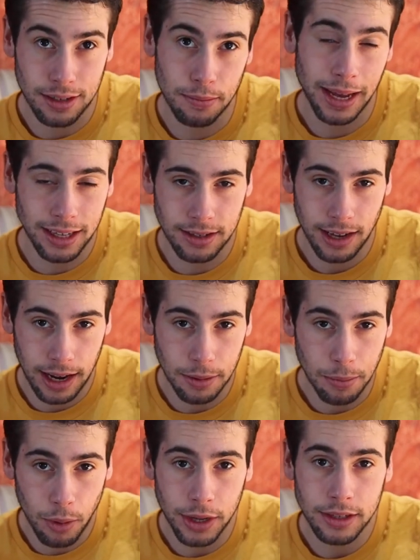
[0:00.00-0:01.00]
its main
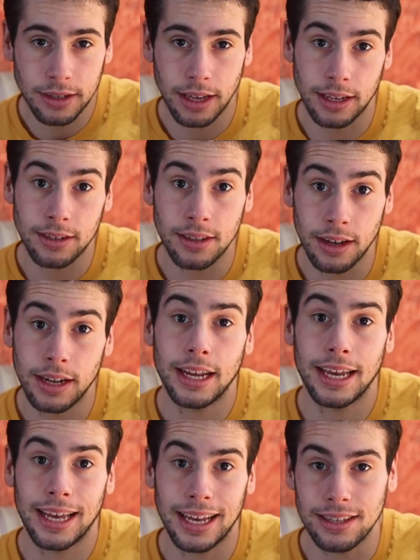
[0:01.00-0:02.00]
selling point, is
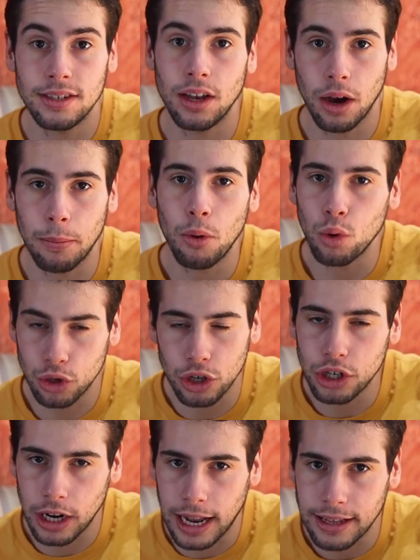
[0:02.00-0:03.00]
that it's a
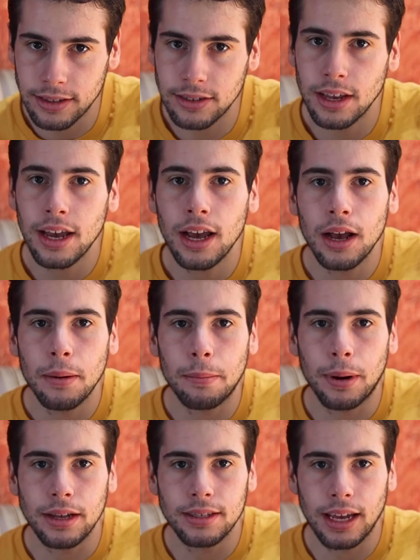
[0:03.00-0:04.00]
portraiture lens,
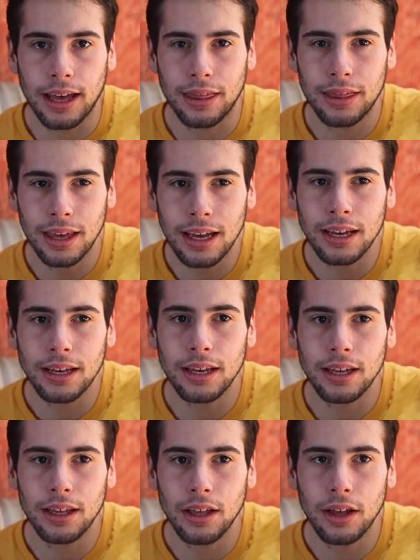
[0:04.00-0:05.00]
but I
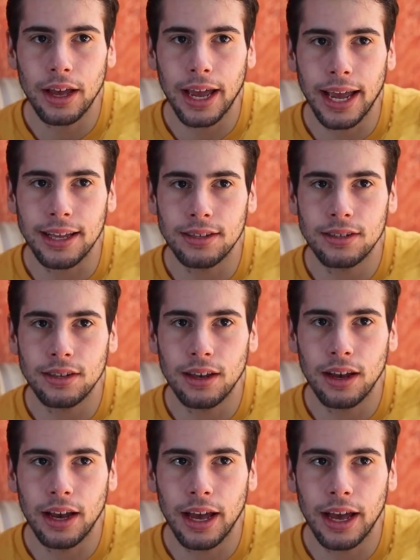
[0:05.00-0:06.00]
think
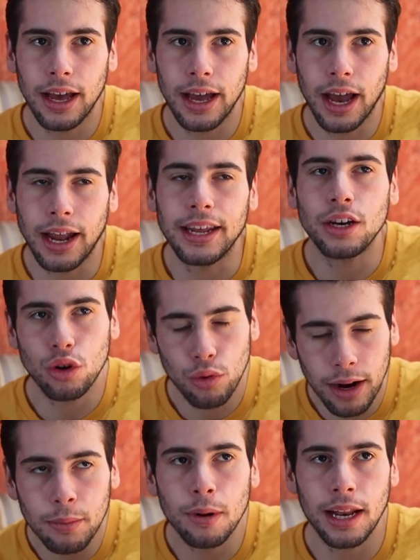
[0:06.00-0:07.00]
it's an
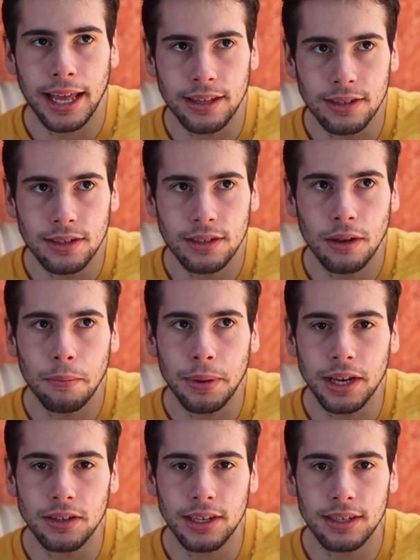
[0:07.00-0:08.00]
incredible lens
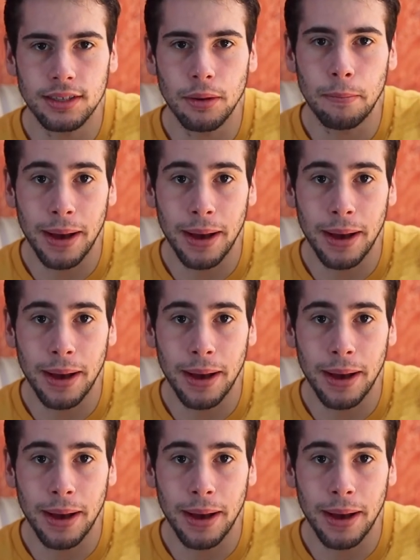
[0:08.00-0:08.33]
because it's